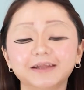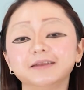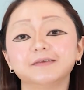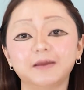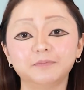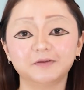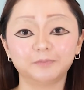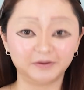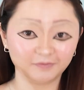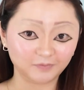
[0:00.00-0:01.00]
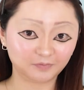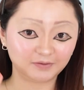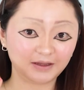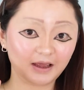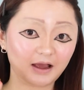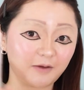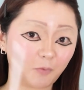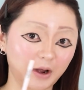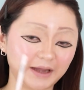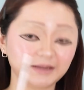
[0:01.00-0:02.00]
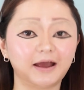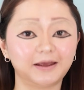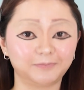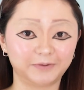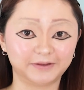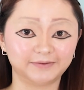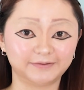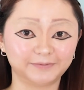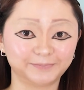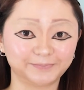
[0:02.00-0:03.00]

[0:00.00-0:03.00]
in these empty spaces using the white eye pencil.